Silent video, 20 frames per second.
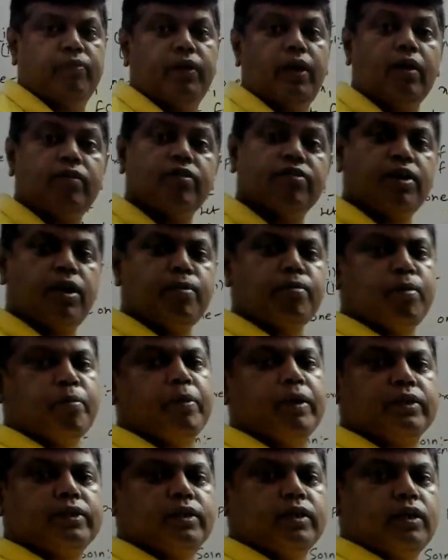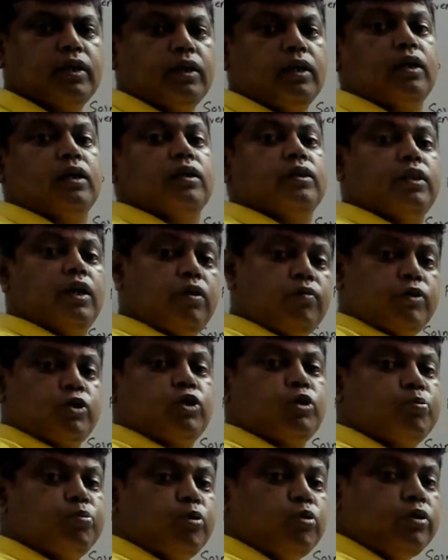have the same image. Then we
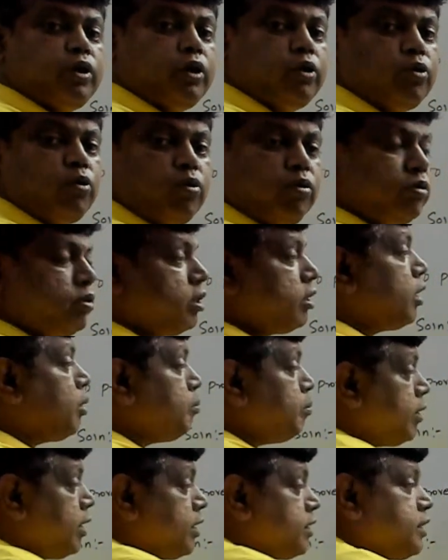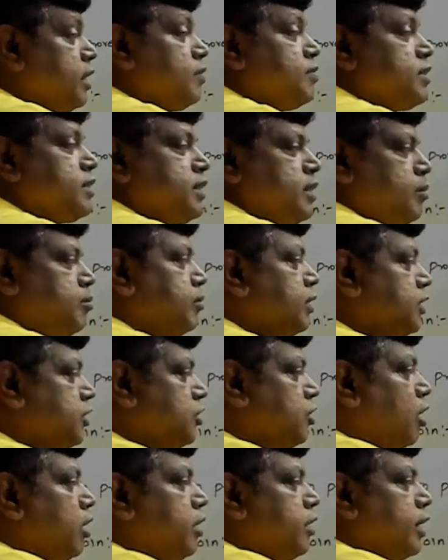should prove that no, the number itself is same. It's
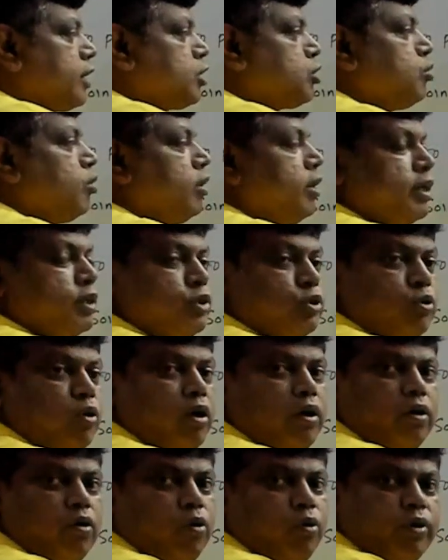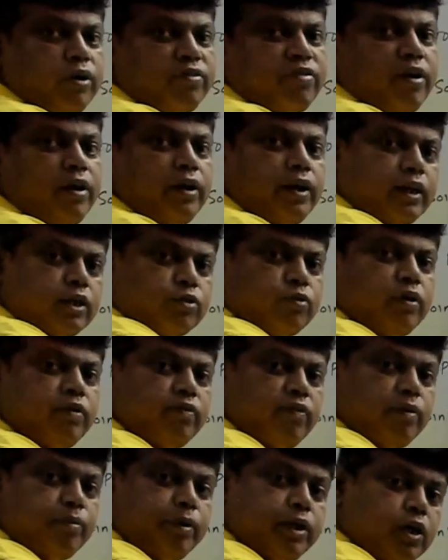not x1 and x2 are no different. X1
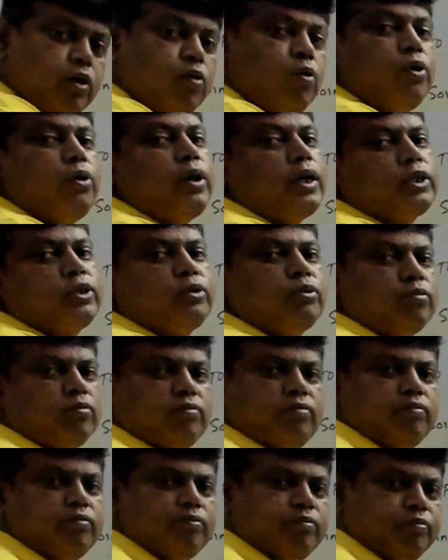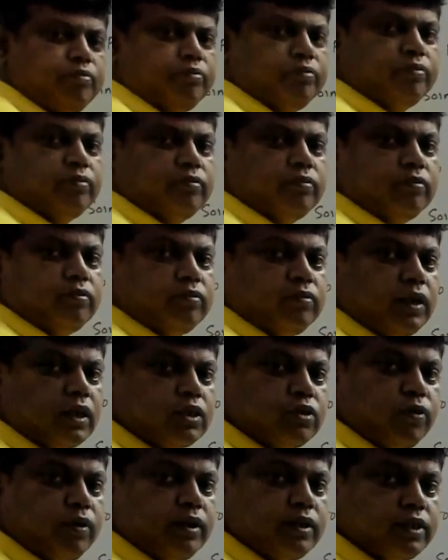will be equal to x2.
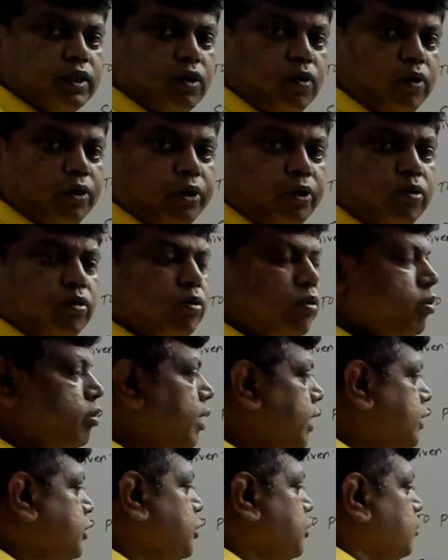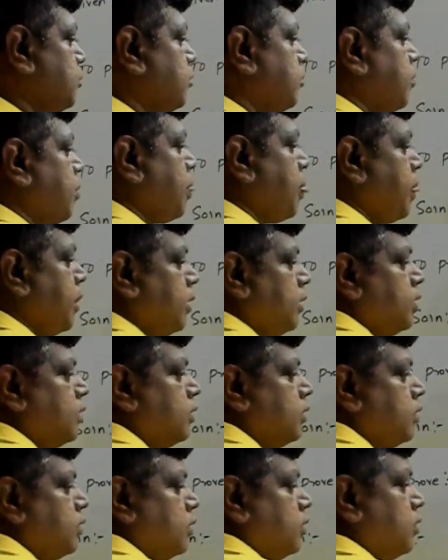X1 is equal to x2.
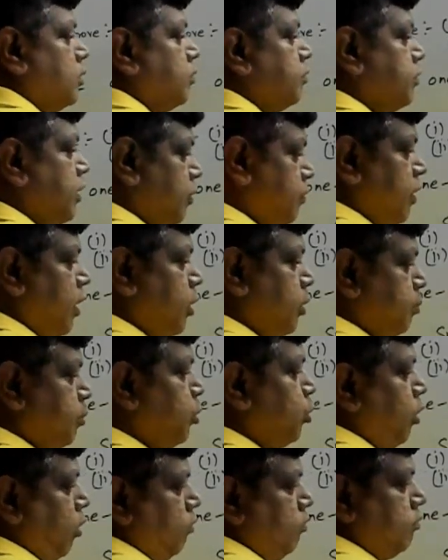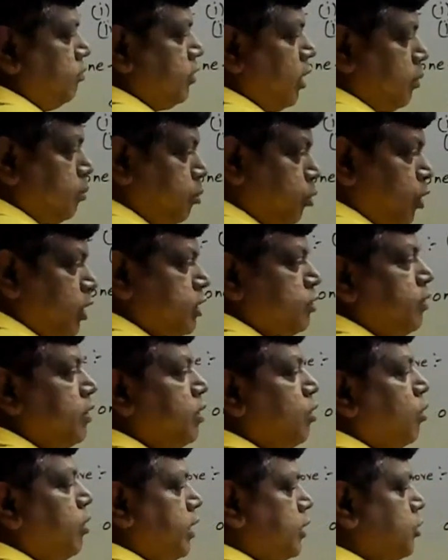That we have to prove now. We have to prove x1
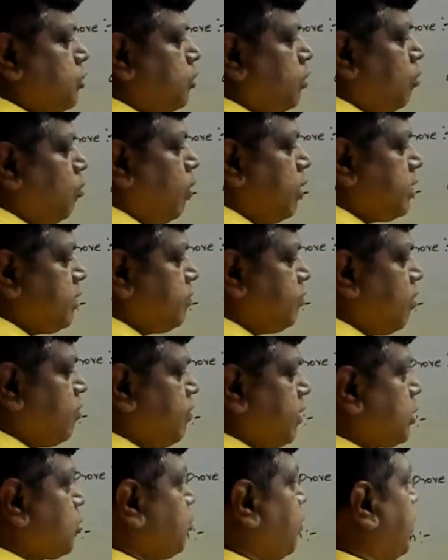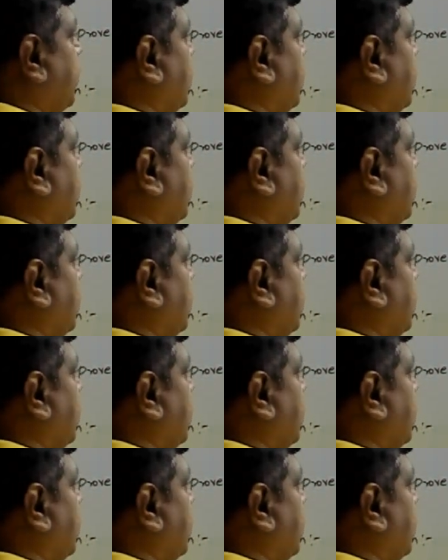equal to x2. Now what is f of x1?